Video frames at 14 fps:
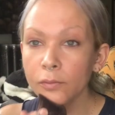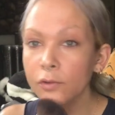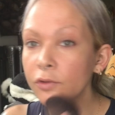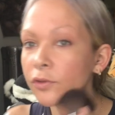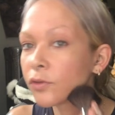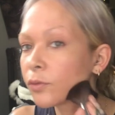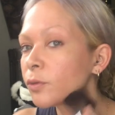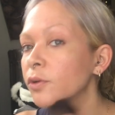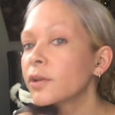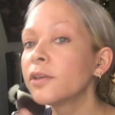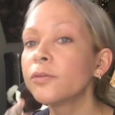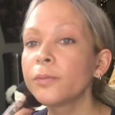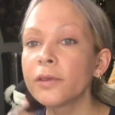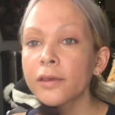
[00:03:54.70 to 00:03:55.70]
Which is super
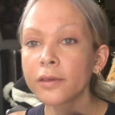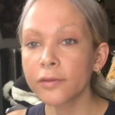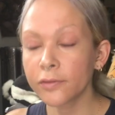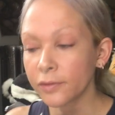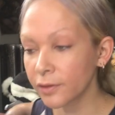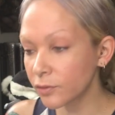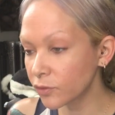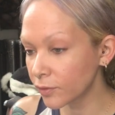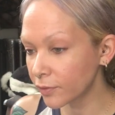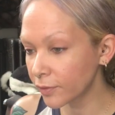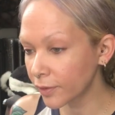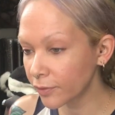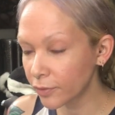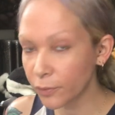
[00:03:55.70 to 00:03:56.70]
nice because it just
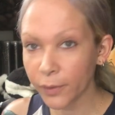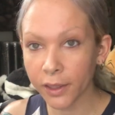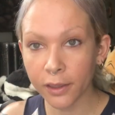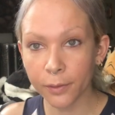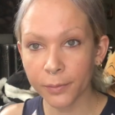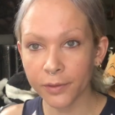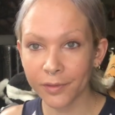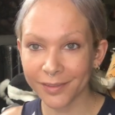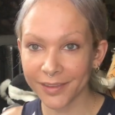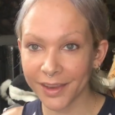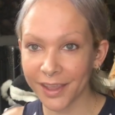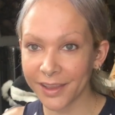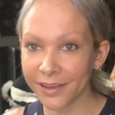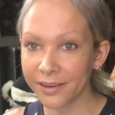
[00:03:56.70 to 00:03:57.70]
sets the makeup. It
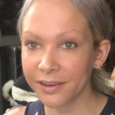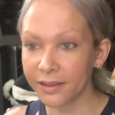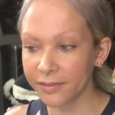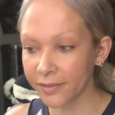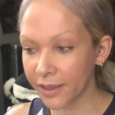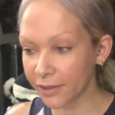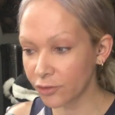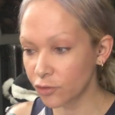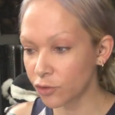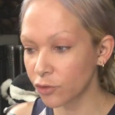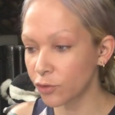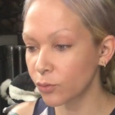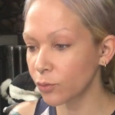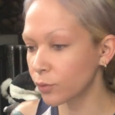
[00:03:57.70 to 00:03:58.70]
doesn't add
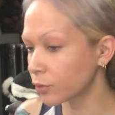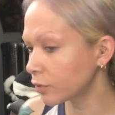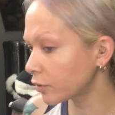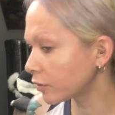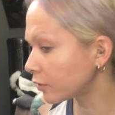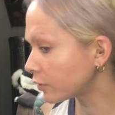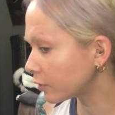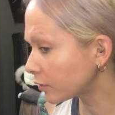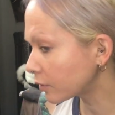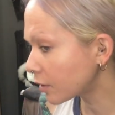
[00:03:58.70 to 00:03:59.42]
texture or